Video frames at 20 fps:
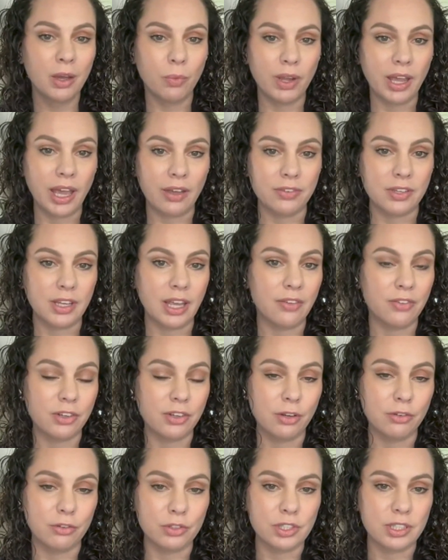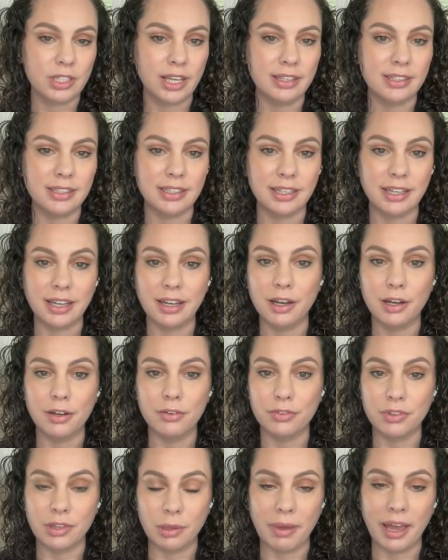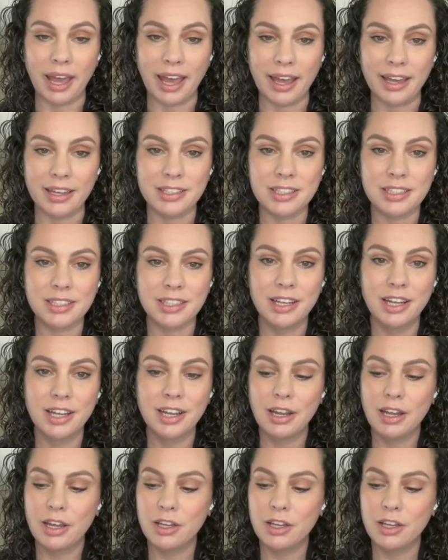we have to have an understanding of the past.